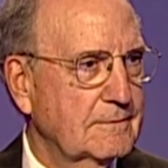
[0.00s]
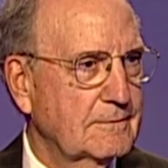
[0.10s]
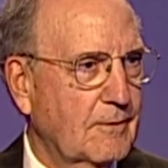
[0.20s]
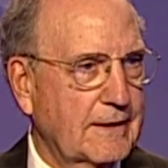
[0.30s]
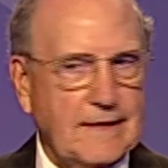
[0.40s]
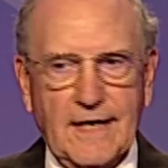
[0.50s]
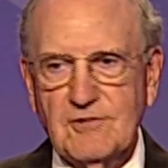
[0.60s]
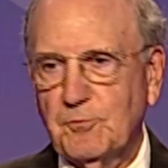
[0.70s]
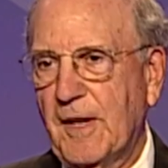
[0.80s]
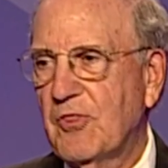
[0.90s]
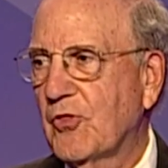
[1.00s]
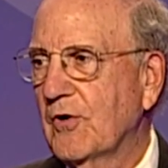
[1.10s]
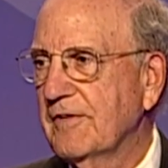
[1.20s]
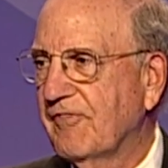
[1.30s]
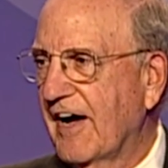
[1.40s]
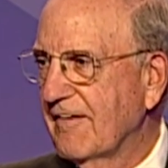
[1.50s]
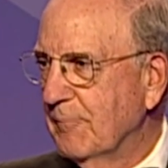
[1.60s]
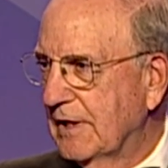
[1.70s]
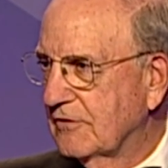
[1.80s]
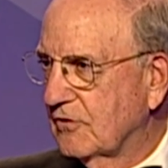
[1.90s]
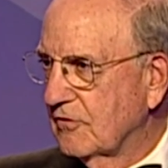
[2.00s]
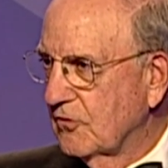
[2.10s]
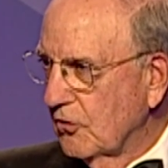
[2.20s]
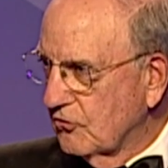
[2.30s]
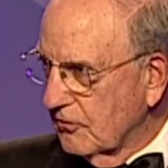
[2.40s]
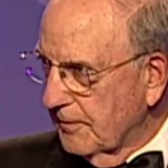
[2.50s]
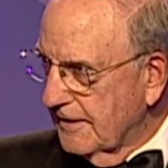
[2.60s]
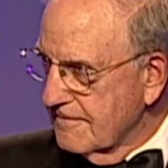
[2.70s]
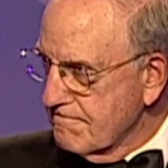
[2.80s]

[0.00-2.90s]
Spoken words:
One guy spent 35 minutes introducing me,